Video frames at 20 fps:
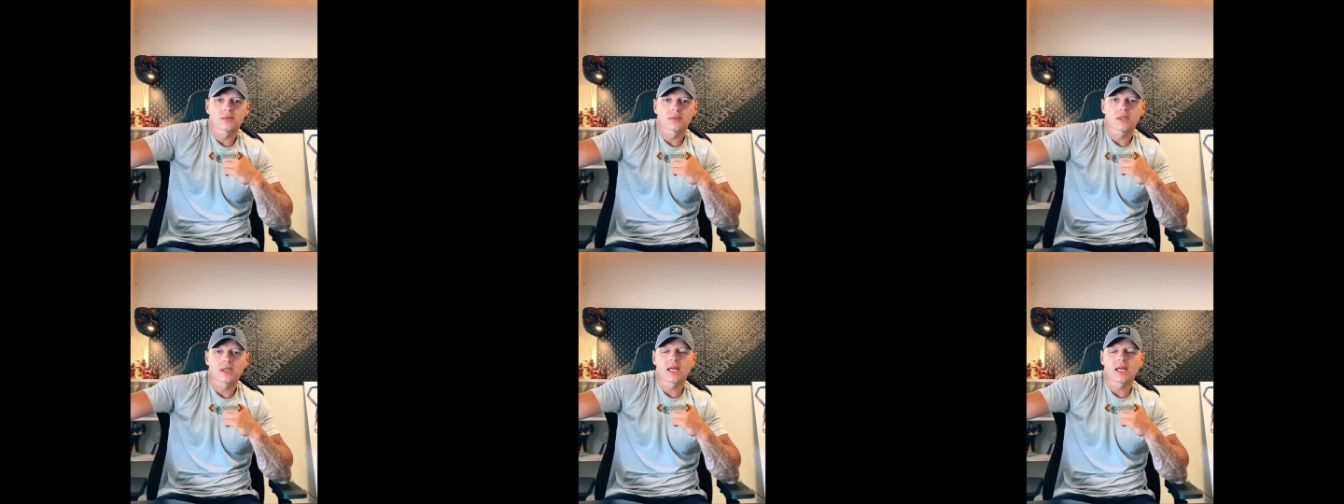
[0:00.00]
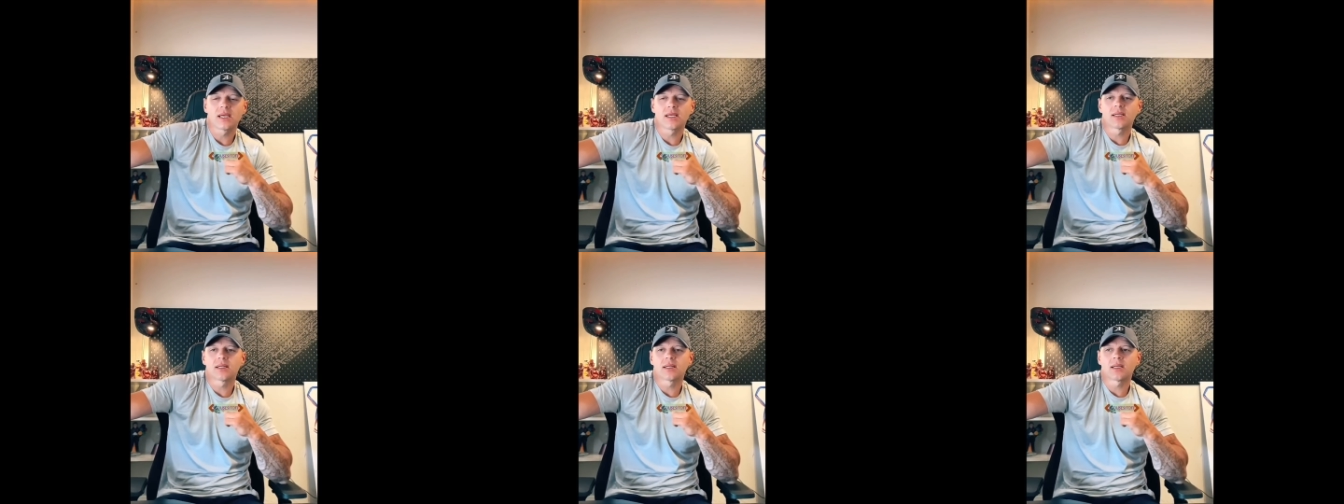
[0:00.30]
They're
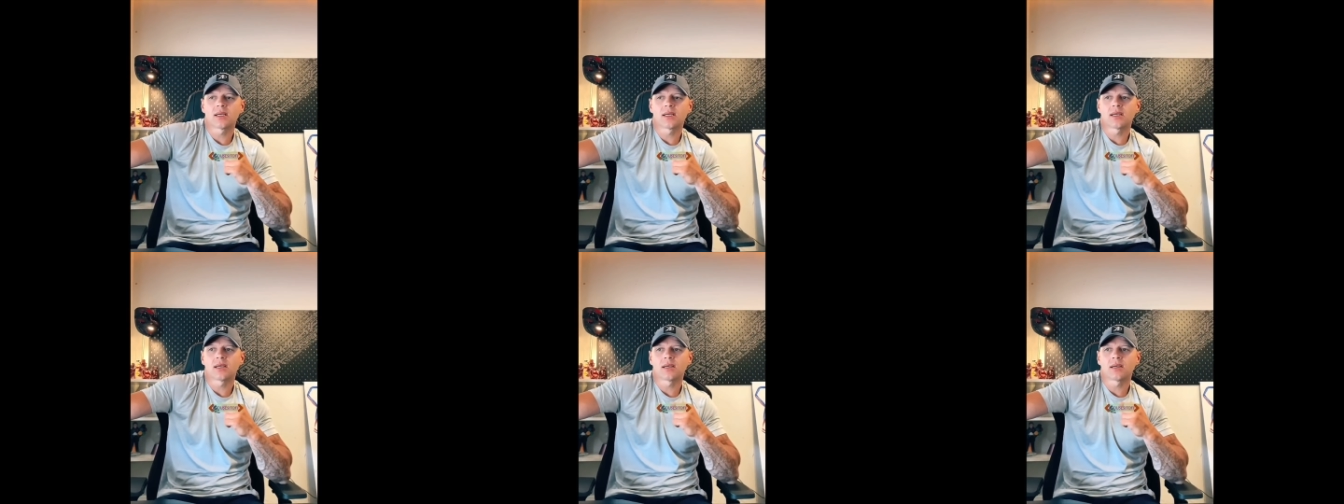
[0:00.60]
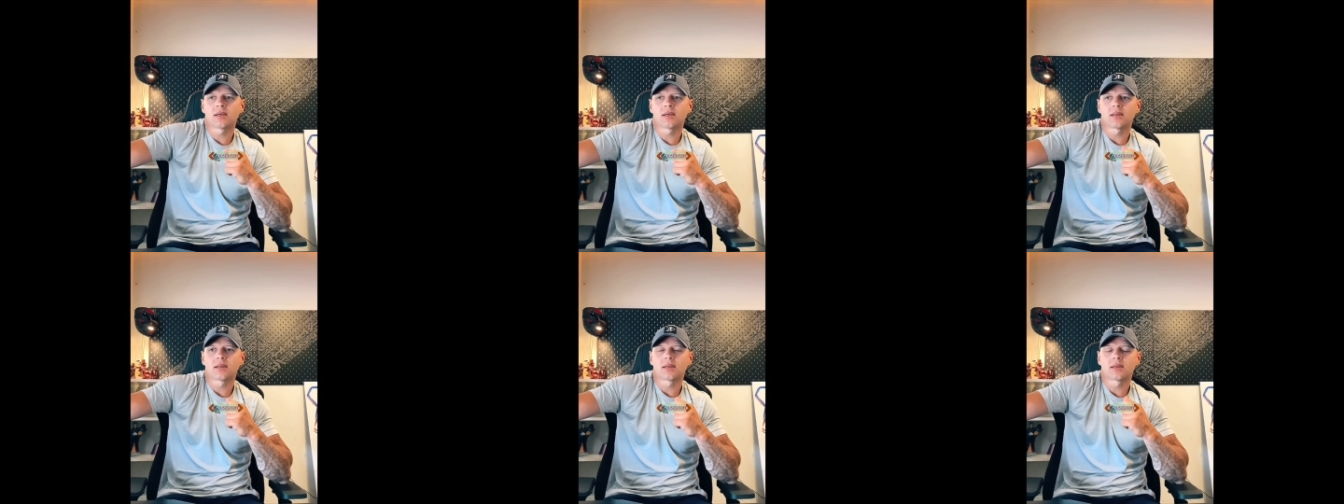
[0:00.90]
like
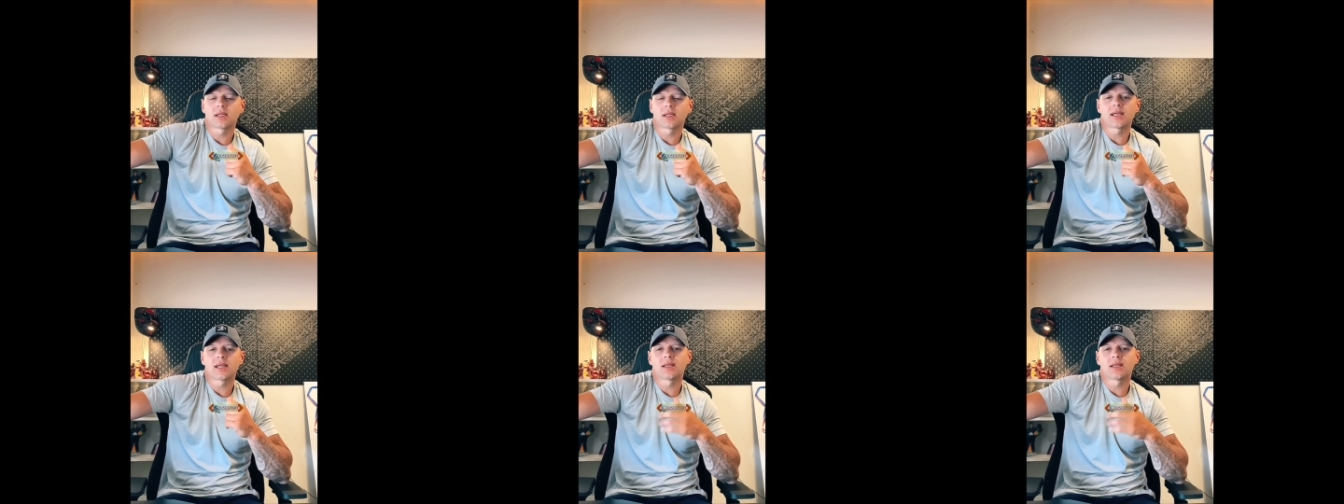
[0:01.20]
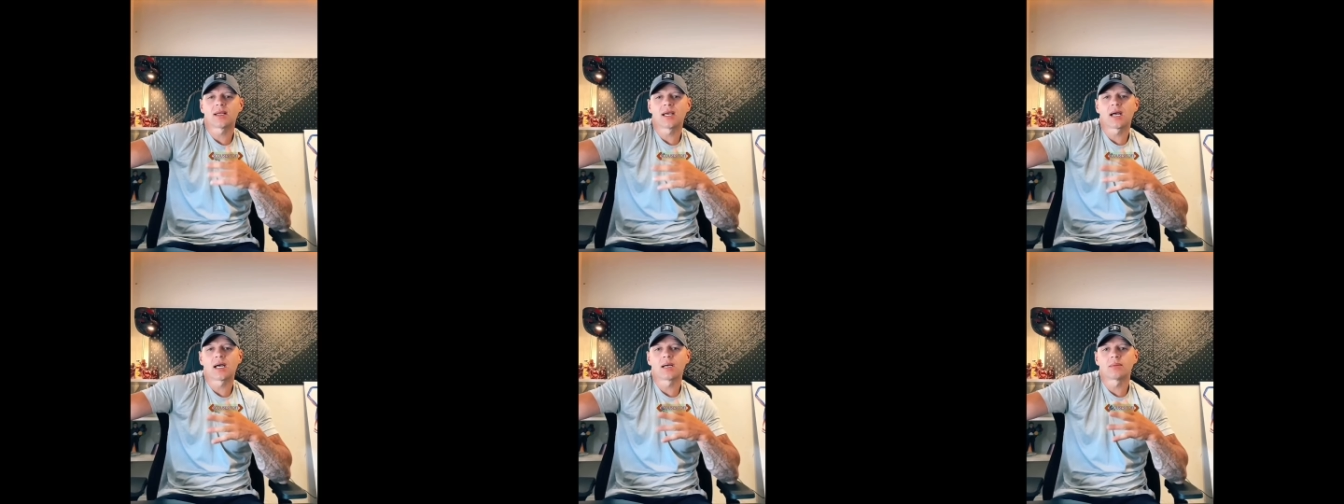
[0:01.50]

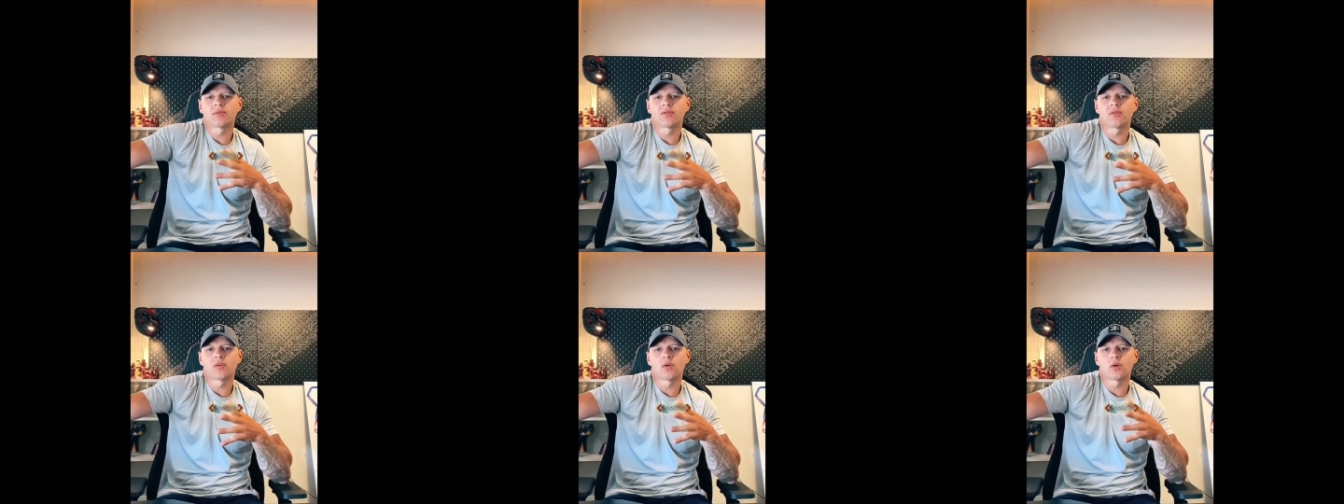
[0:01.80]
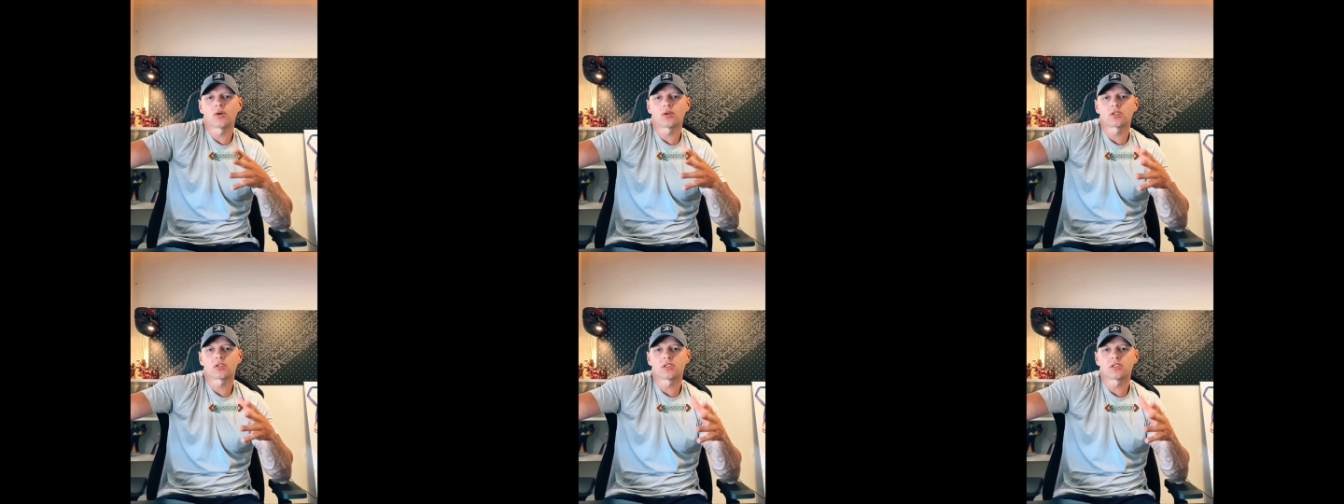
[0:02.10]
the armed
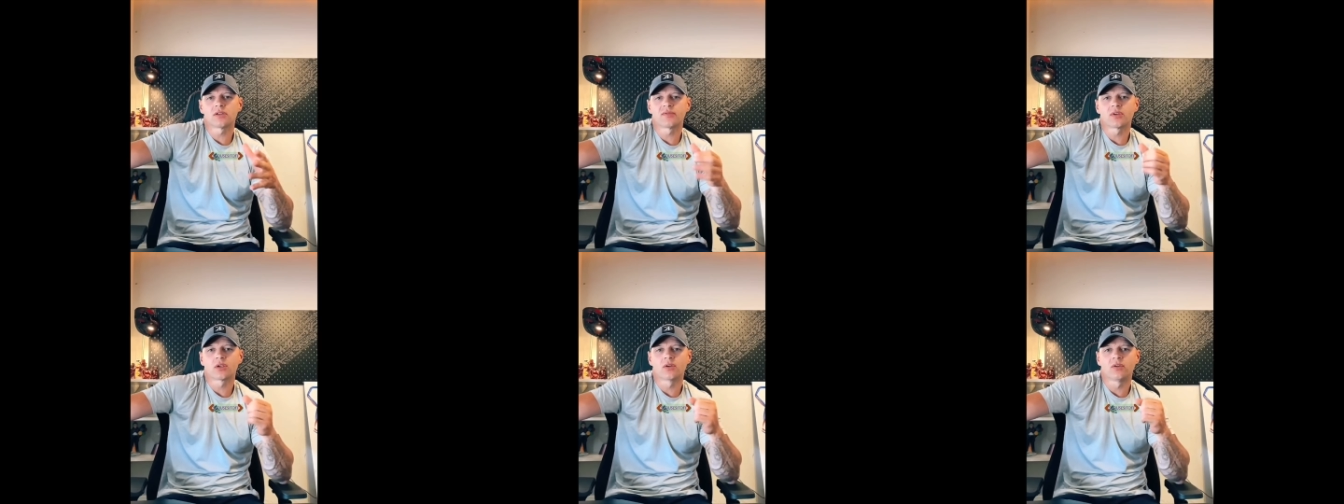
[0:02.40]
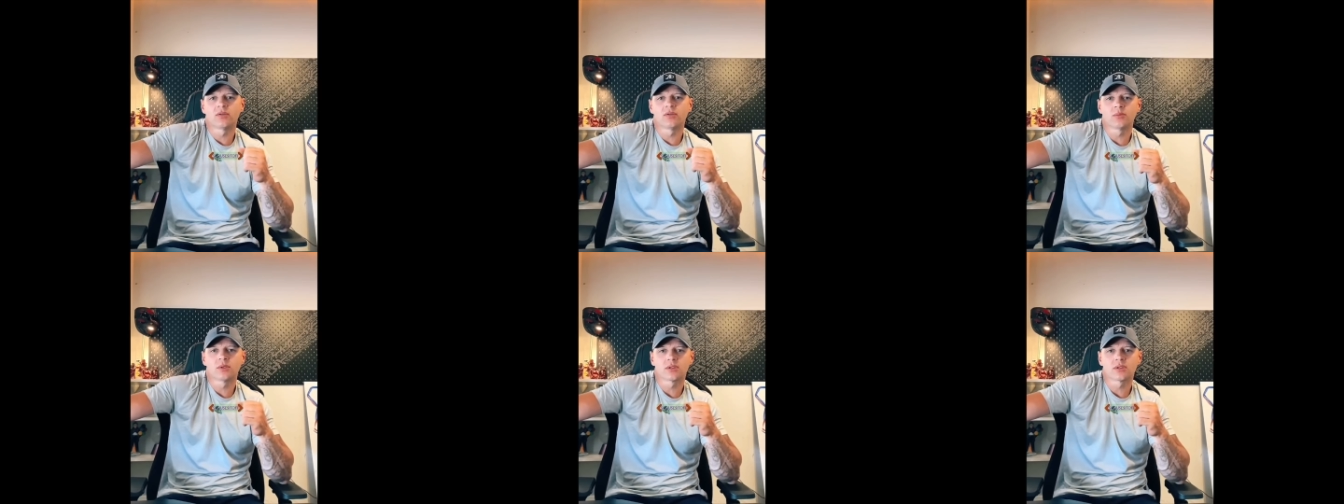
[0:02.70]
forces of your
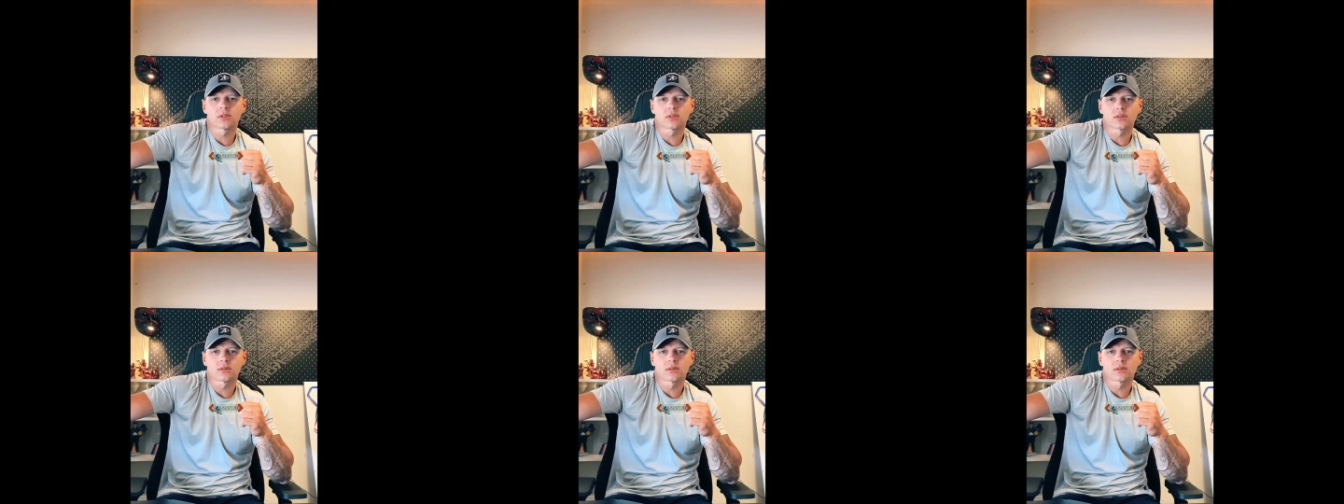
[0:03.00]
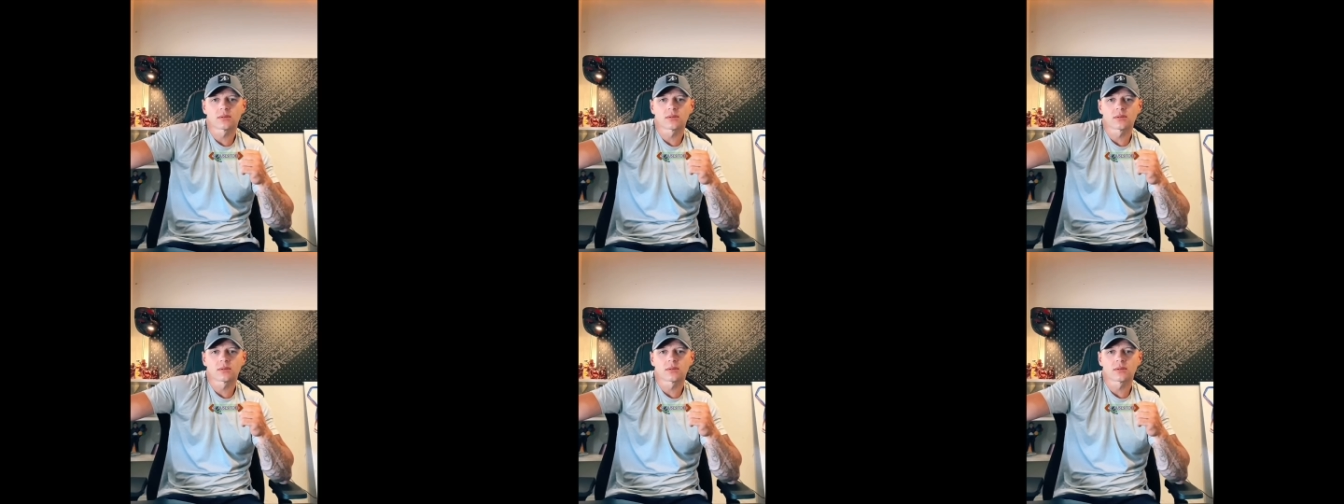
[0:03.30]
government.